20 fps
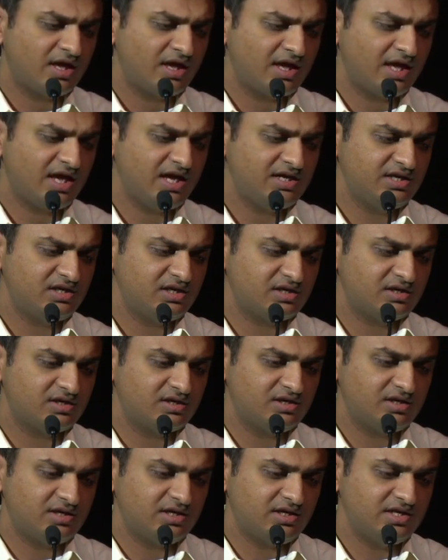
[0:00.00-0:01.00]
And
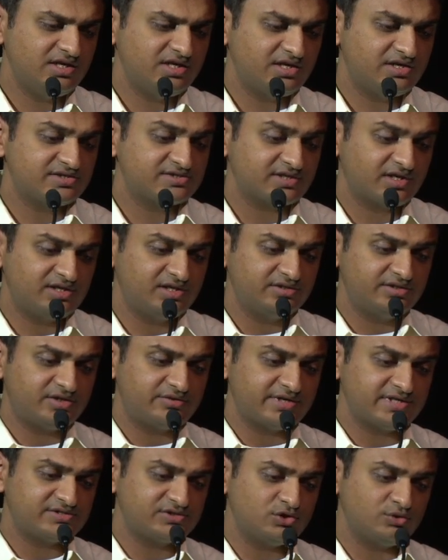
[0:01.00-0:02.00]
here's another
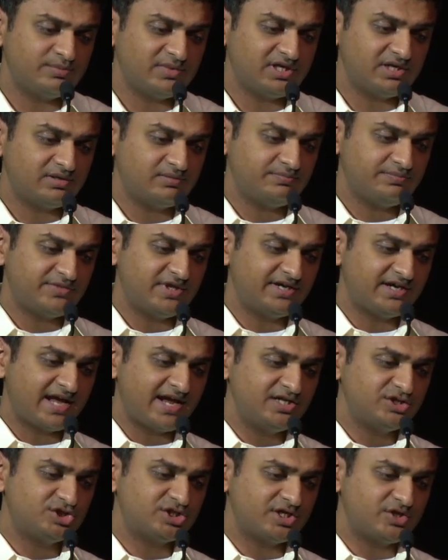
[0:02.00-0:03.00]
resume that I
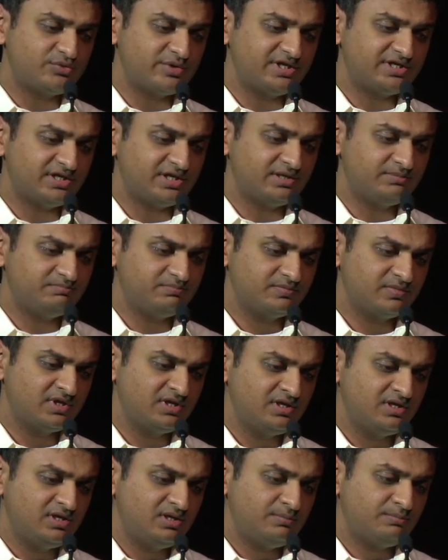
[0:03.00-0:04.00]
had generated,
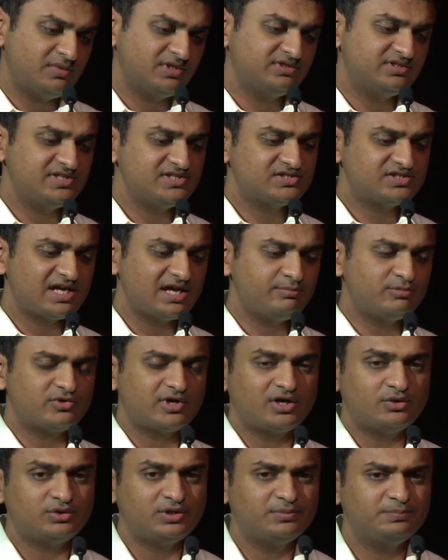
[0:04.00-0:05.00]
but this time
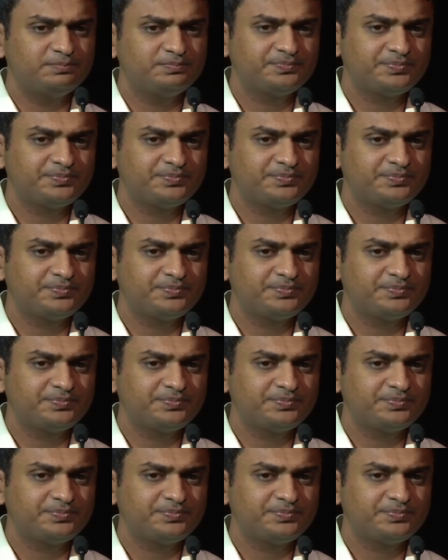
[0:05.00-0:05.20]
around,